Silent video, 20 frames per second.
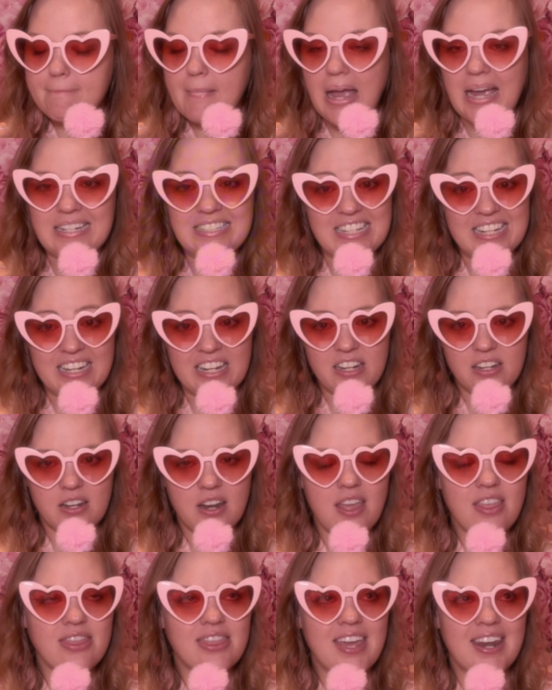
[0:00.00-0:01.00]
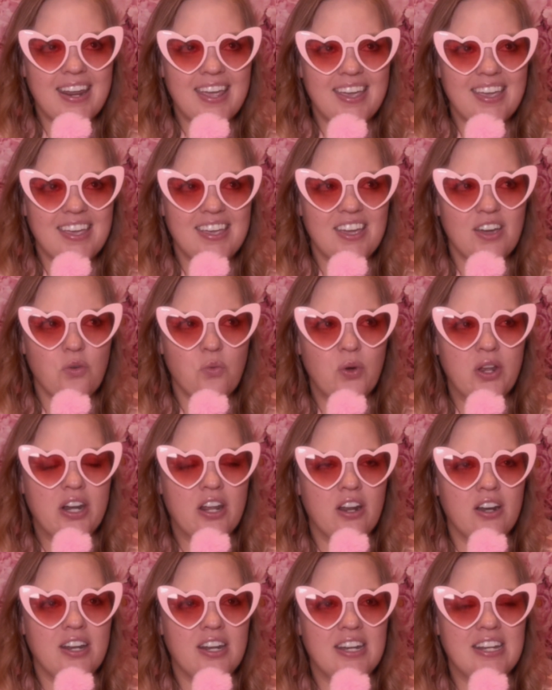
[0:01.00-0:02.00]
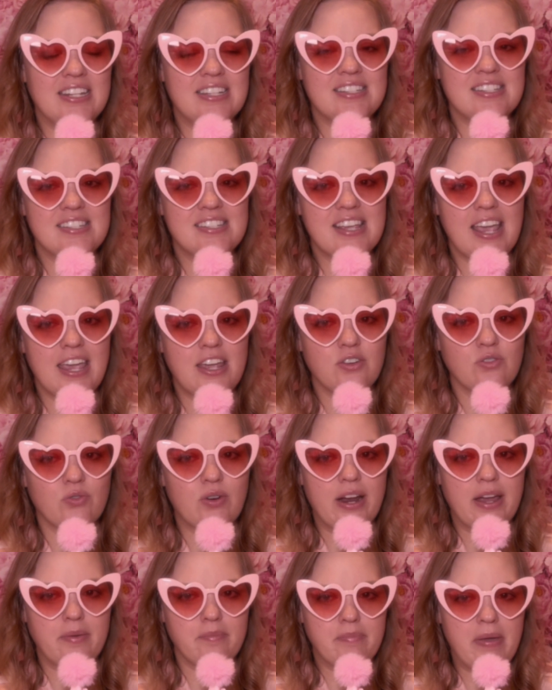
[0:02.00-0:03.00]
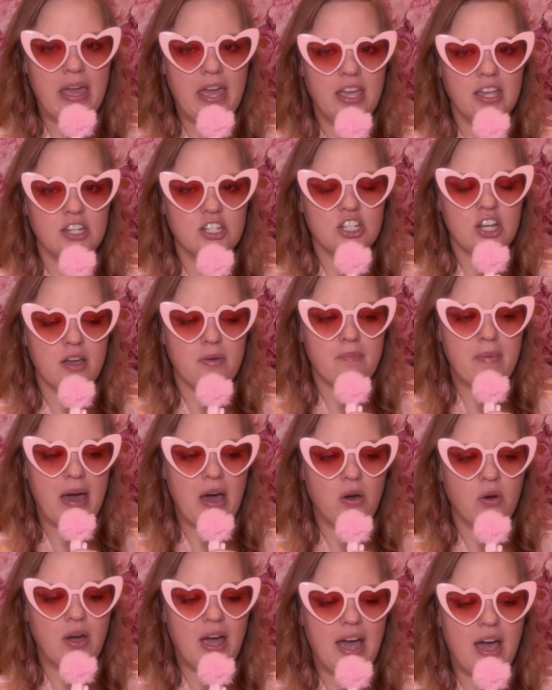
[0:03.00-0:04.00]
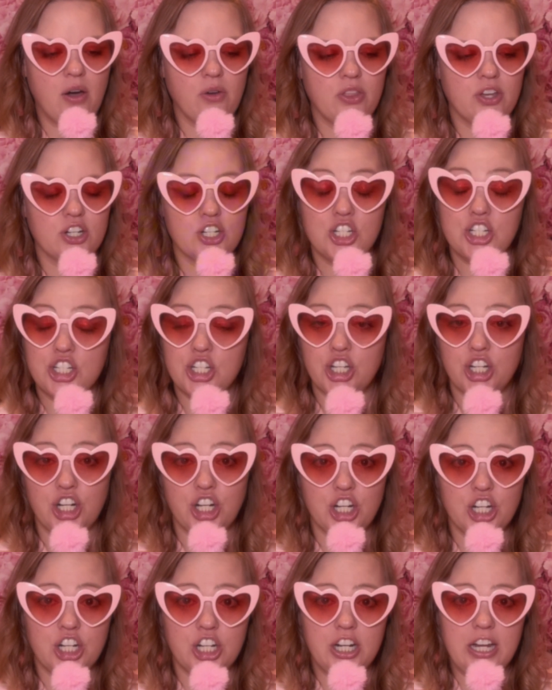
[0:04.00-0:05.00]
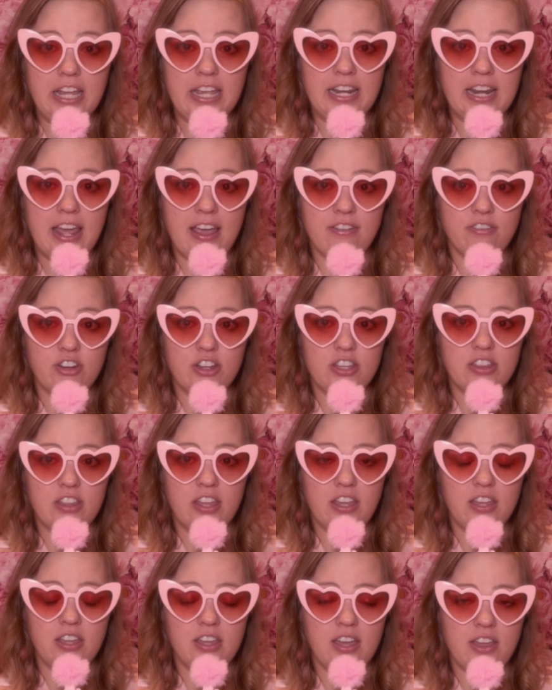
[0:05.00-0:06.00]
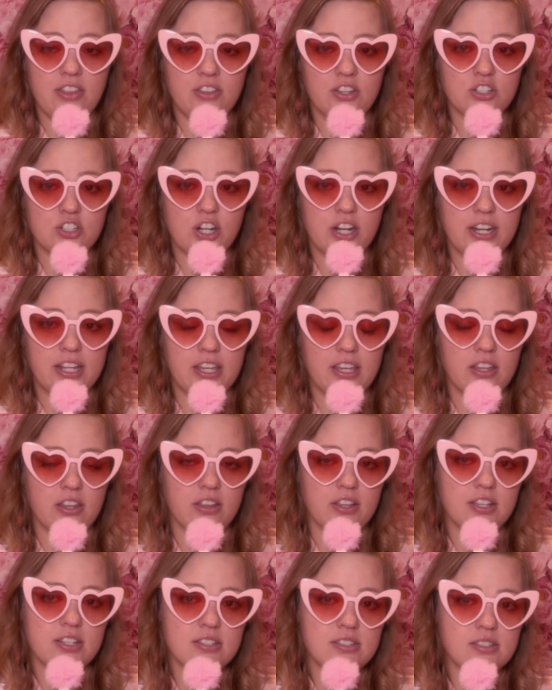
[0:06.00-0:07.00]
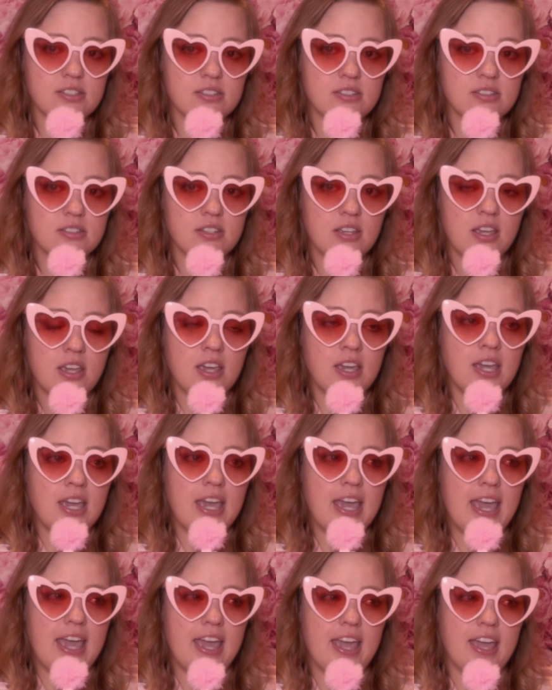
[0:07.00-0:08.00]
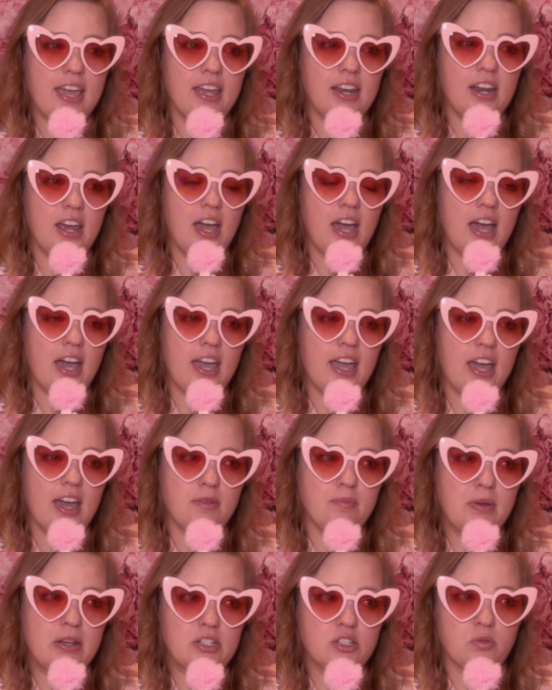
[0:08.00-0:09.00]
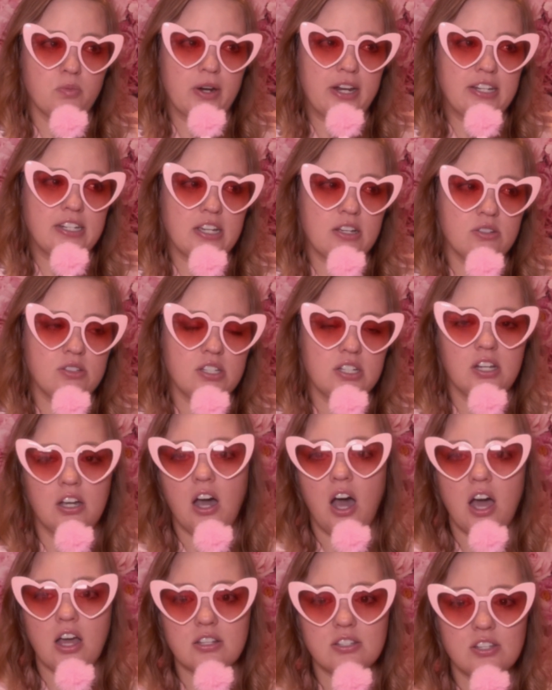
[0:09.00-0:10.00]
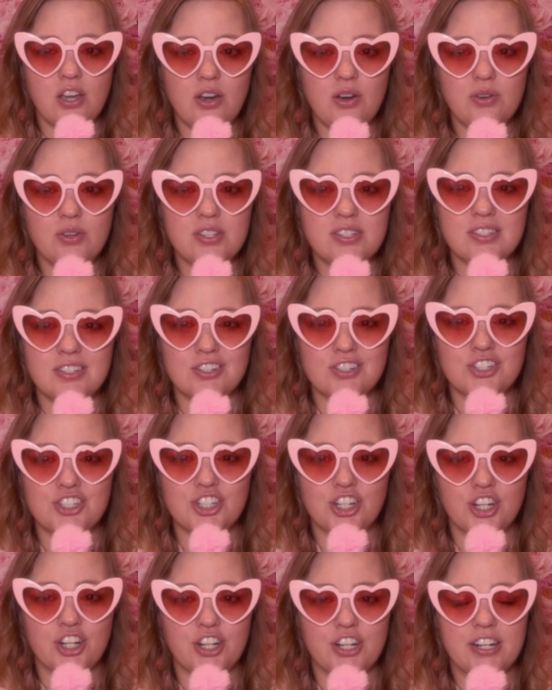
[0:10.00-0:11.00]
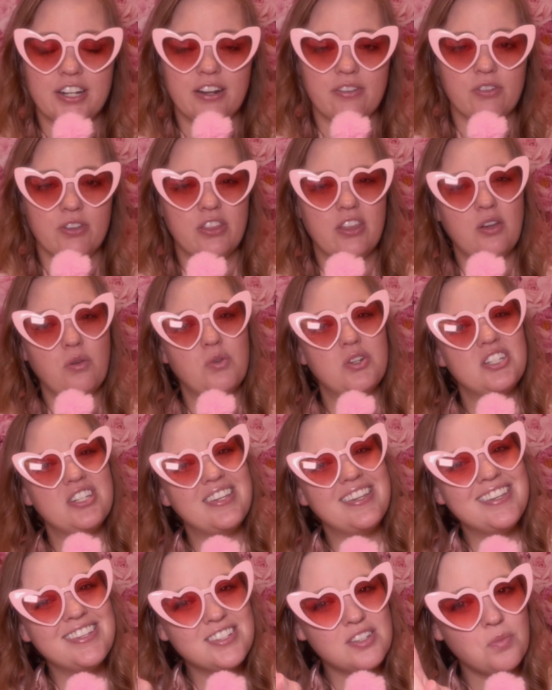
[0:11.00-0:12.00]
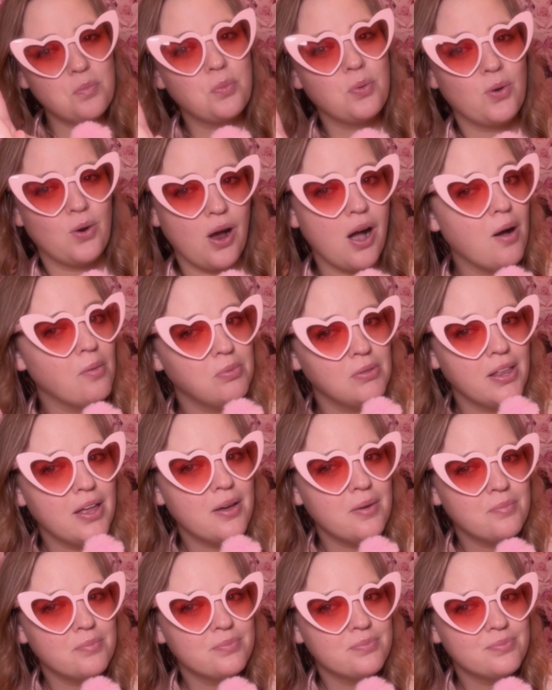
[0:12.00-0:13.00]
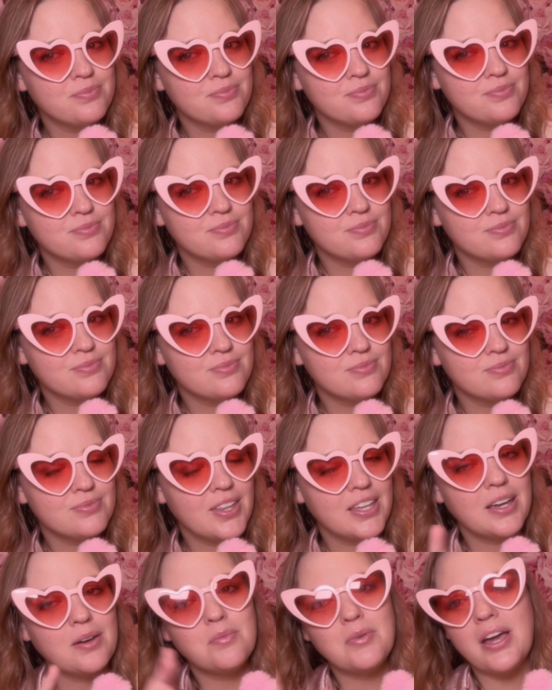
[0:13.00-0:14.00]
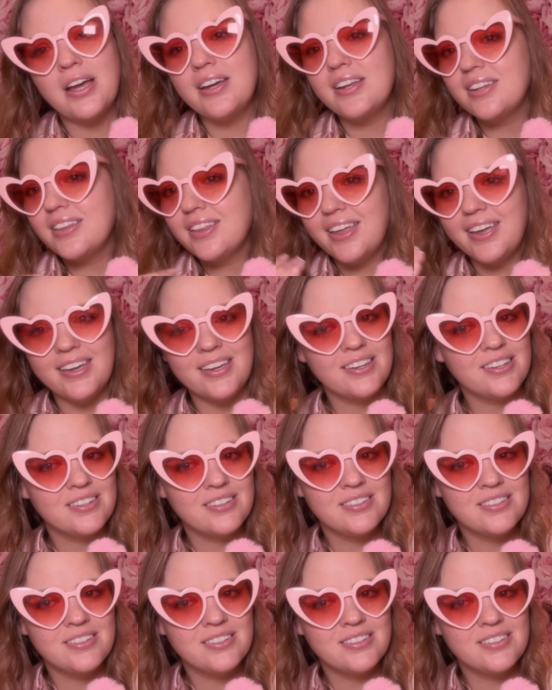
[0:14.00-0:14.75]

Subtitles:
I didn't. Then I went on an insane rampage about how there's sugar in everything and they're trying to kill us. And I had mental breakdowns in Costco because there's sugar in everything, which is a problem. Like, I'm not going to